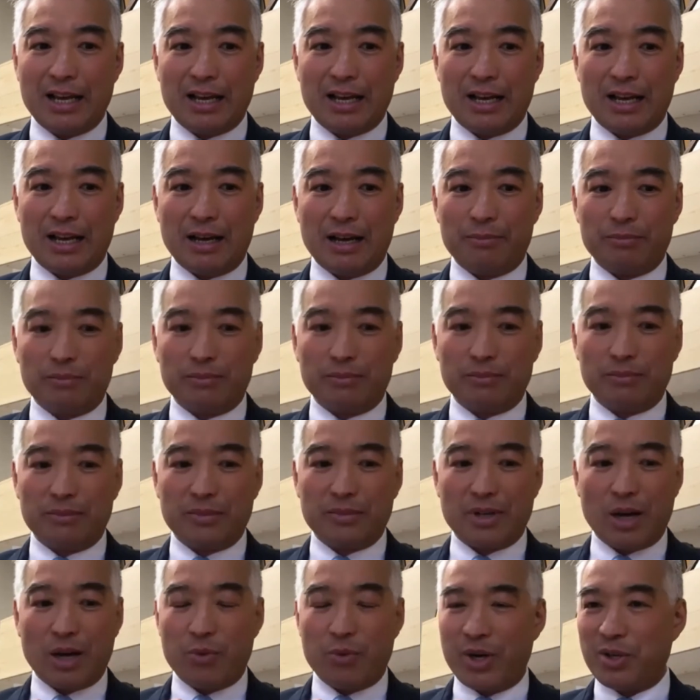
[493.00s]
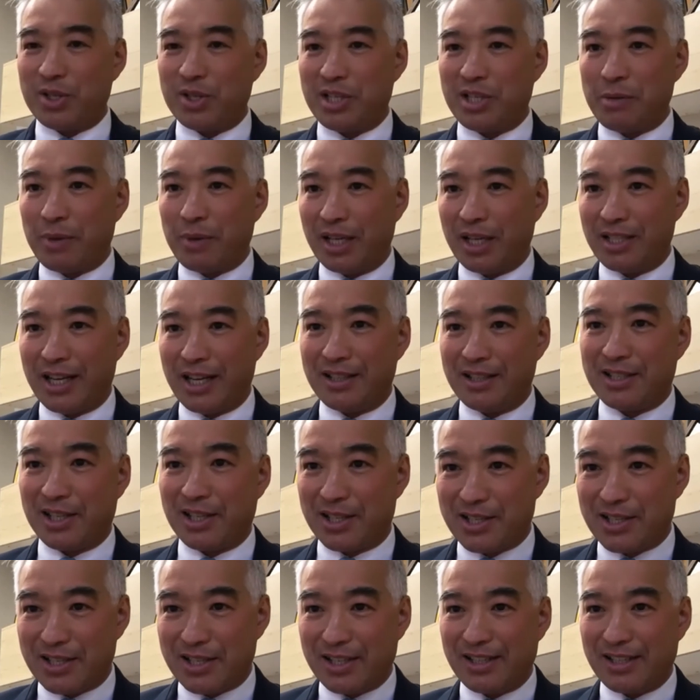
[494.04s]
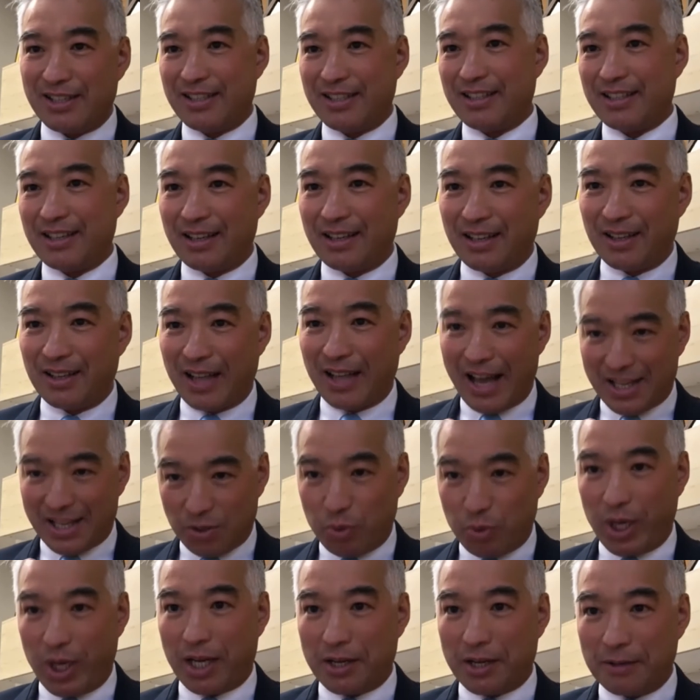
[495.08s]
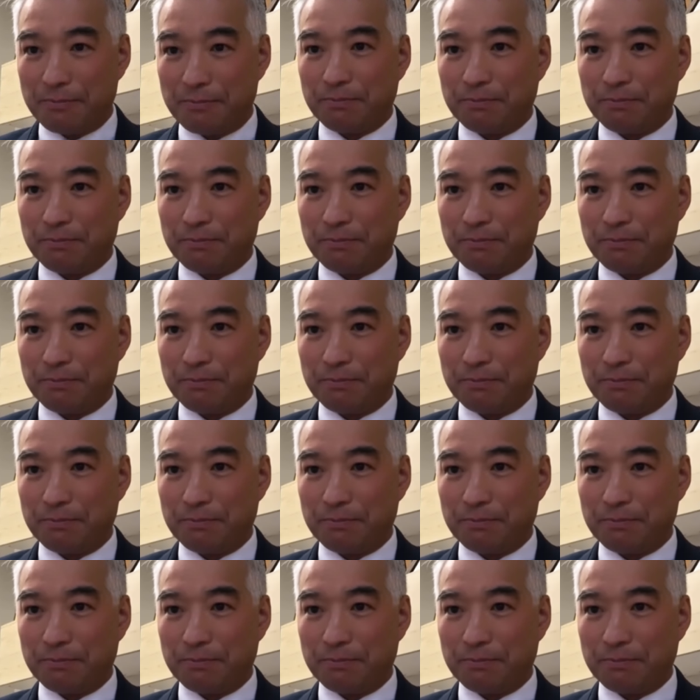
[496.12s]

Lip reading: I went to see my dentist last week,